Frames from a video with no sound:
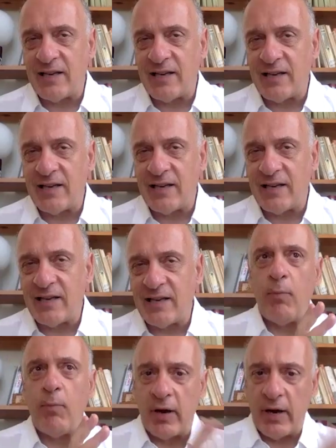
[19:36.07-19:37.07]
I'm not
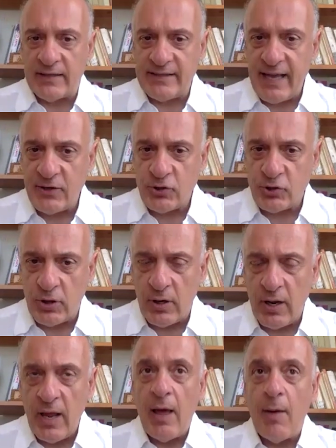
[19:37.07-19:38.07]
fearing
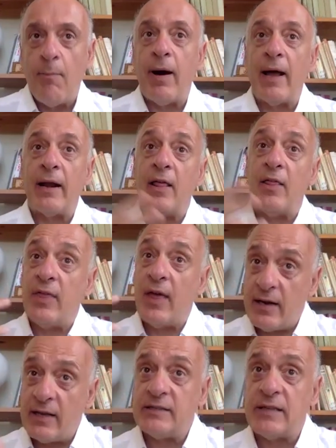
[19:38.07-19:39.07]
Balkanization,
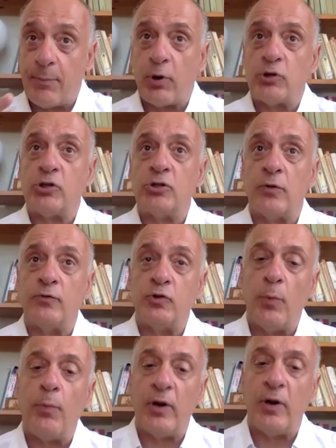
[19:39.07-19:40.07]
but there is a
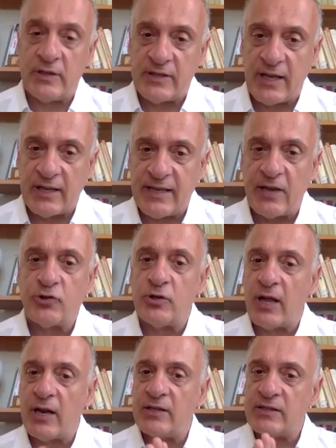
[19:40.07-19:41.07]
process of
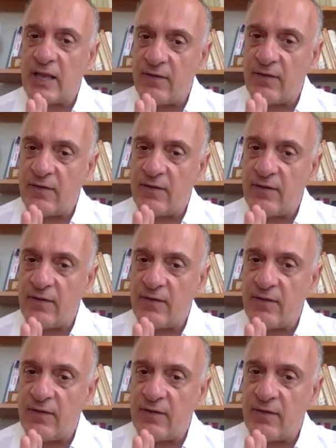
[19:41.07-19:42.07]
geopoliticization that is
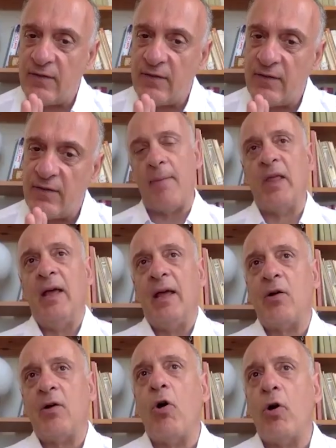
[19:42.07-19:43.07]
giving a
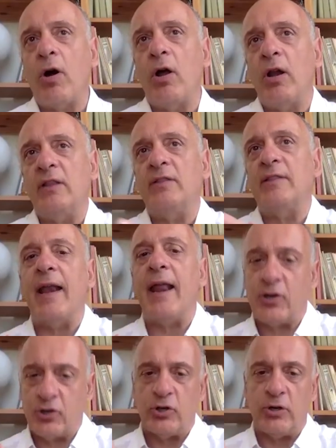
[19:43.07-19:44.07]
concrete
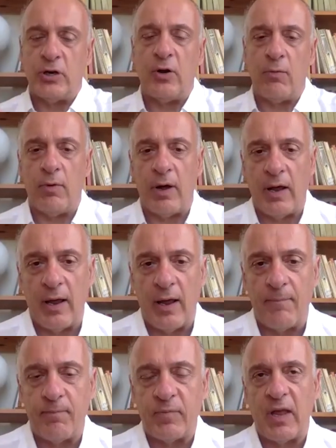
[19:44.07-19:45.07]
direction,
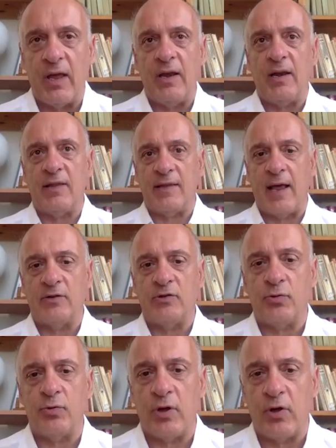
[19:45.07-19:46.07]
in a
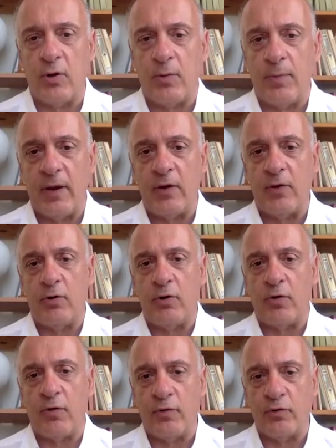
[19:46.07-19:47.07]
sense, to the European
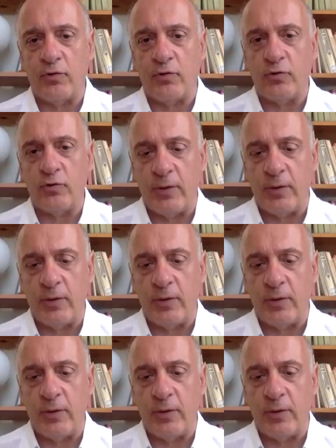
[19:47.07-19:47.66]
Union's future.